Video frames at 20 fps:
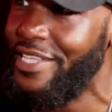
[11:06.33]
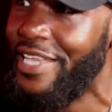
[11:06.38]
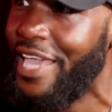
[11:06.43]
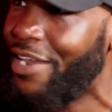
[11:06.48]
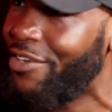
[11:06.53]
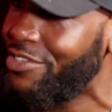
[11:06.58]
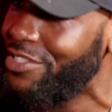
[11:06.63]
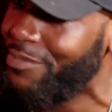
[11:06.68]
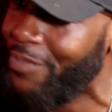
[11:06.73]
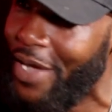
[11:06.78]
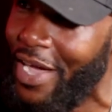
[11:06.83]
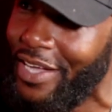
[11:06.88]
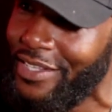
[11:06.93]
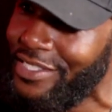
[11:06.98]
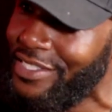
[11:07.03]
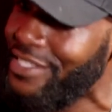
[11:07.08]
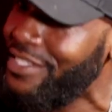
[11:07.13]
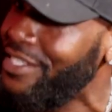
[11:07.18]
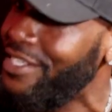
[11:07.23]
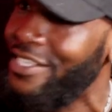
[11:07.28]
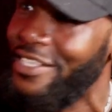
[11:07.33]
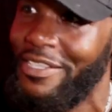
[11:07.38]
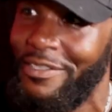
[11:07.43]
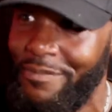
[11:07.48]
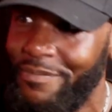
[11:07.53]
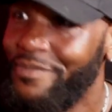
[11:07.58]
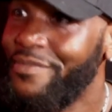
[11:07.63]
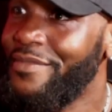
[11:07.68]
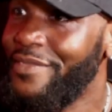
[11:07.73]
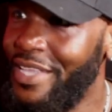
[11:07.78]
a gun. He got his boxes.
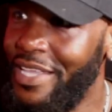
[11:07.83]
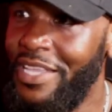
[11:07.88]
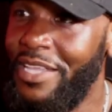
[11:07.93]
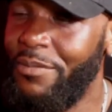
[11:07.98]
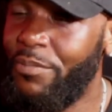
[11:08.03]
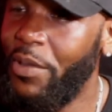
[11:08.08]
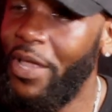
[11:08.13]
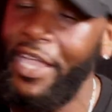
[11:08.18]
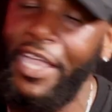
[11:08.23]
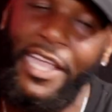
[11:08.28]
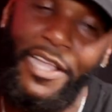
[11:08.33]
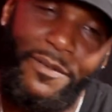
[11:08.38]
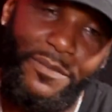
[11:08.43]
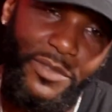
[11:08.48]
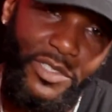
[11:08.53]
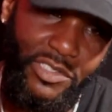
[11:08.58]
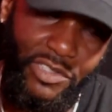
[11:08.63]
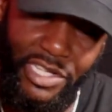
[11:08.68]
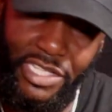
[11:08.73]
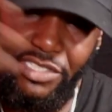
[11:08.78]
He ain't playing.